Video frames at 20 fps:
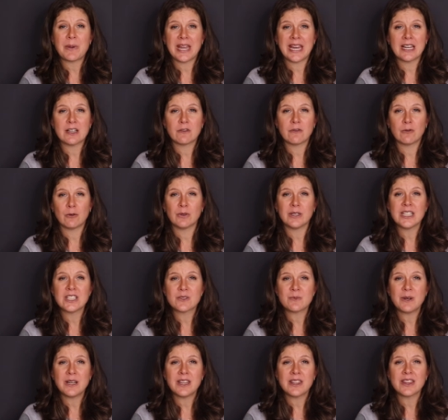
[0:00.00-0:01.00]
pay it in full
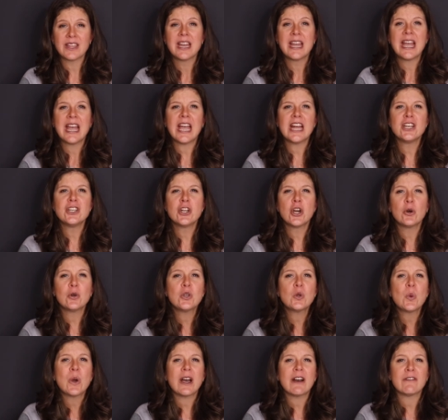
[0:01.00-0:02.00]
each month and know
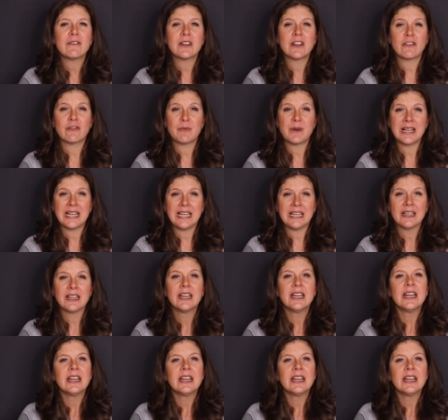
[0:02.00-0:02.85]
you have enough money.